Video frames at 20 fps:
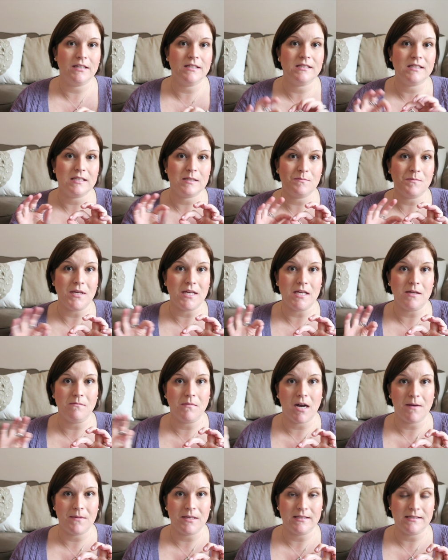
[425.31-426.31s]
It's just Being
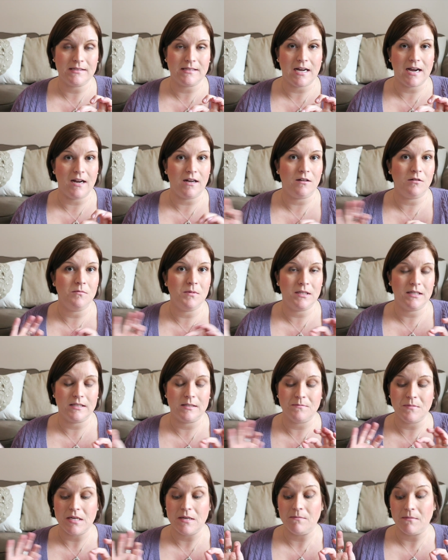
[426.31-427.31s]
Mommy Style
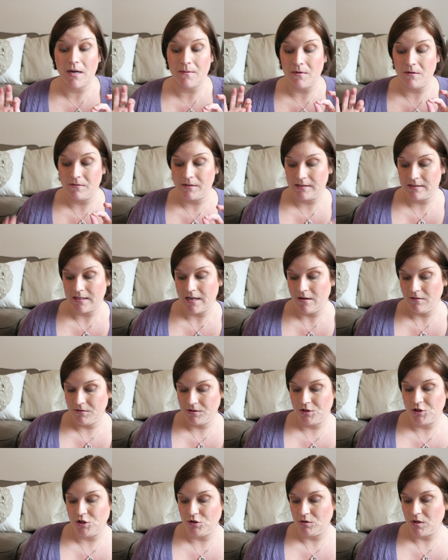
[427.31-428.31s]
because Being Mommy with Style
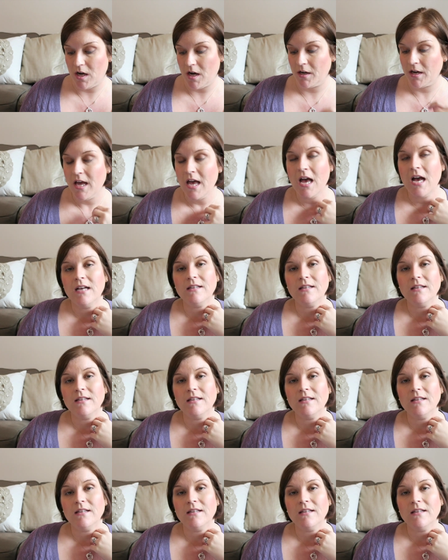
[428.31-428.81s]
is too long.